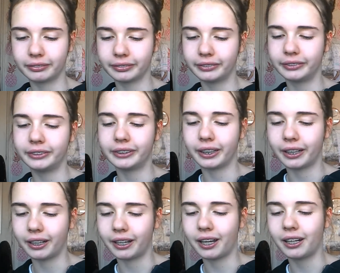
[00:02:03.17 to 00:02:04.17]

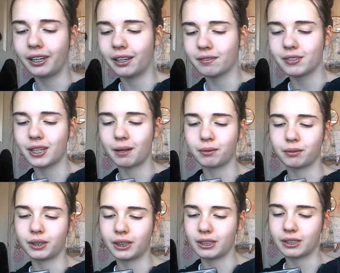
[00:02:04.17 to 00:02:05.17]
yeah, I love Seven
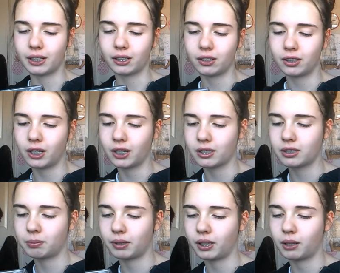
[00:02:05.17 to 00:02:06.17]
Rings, Thank You
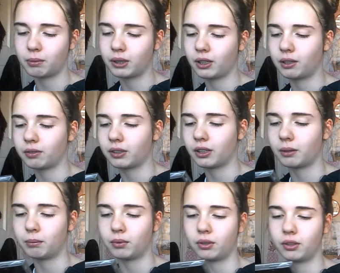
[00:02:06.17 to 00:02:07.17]
Next, Break Up With Girlfriend, I'm
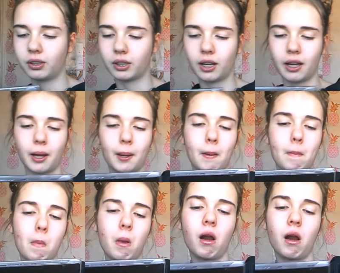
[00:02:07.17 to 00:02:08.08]
Bored, and